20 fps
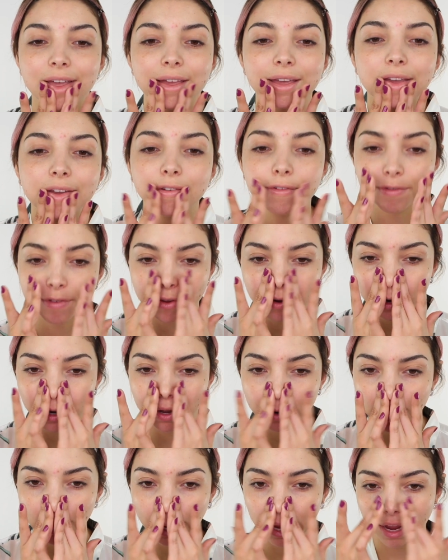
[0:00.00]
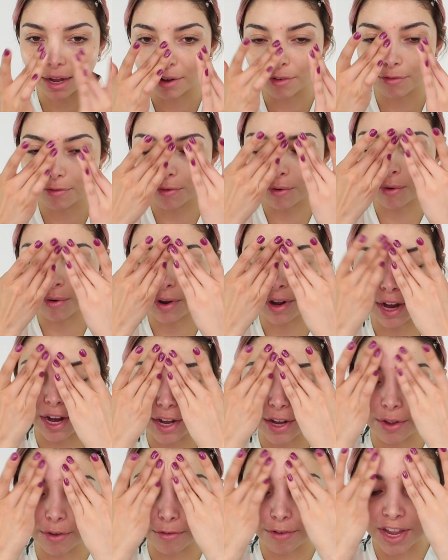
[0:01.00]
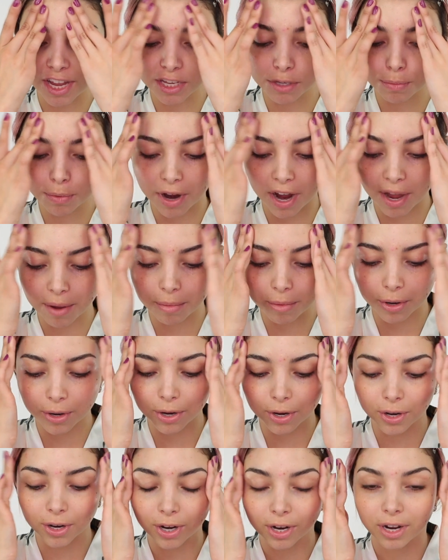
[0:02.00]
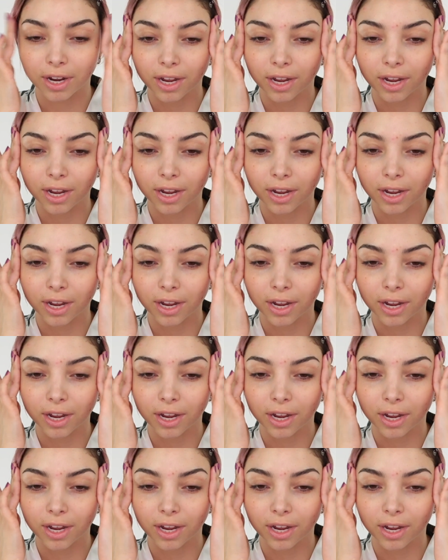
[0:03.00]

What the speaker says: if you're looking for a new face primer.